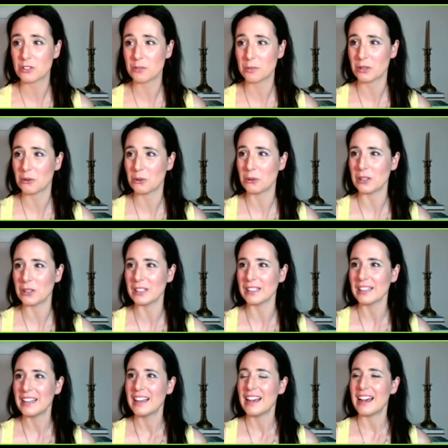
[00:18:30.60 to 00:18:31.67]
super
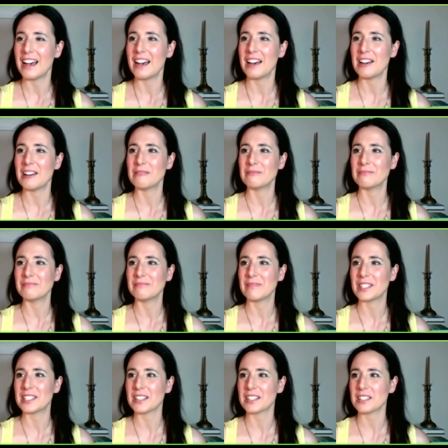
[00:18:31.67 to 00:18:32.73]
cool. Um,
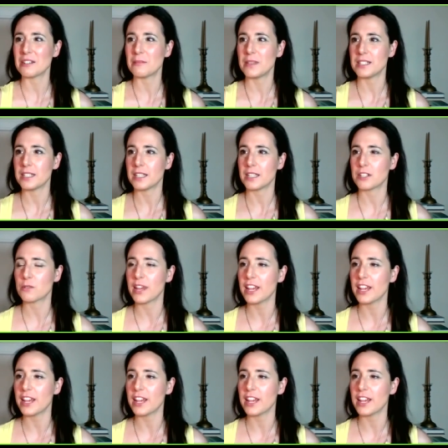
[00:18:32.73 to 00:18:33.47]
this sounds amazing.